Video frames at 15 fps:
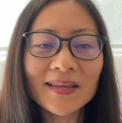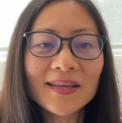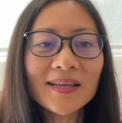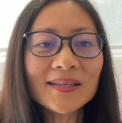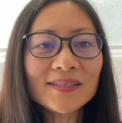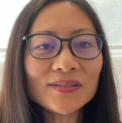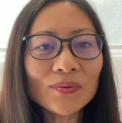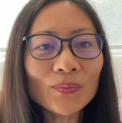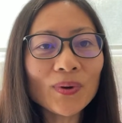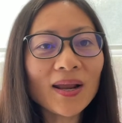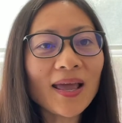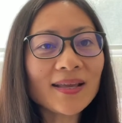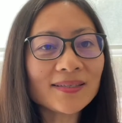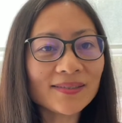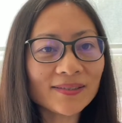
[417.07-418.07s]
So what
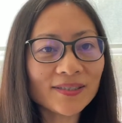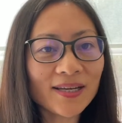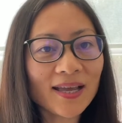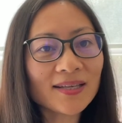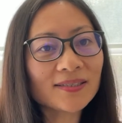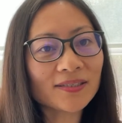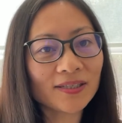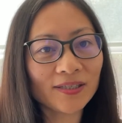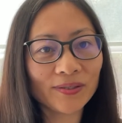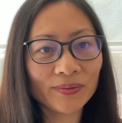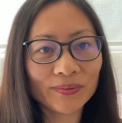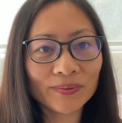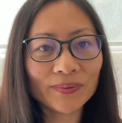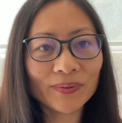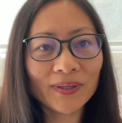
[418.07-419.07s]
I suggest to
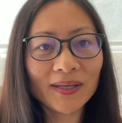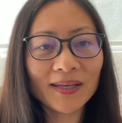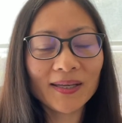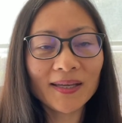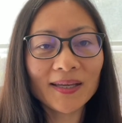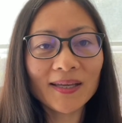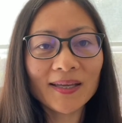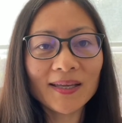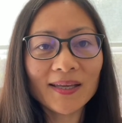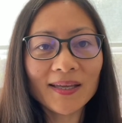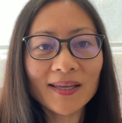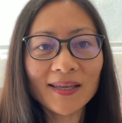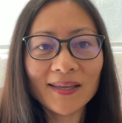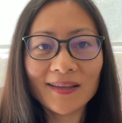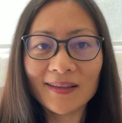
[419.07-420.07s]
you
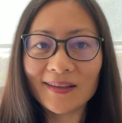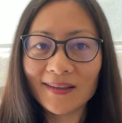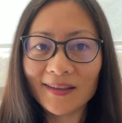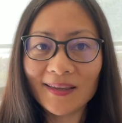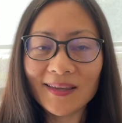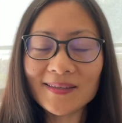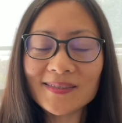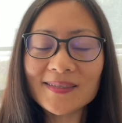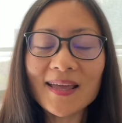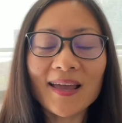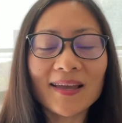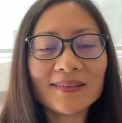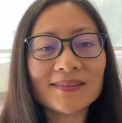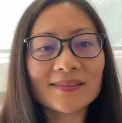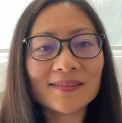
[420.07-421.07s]
is that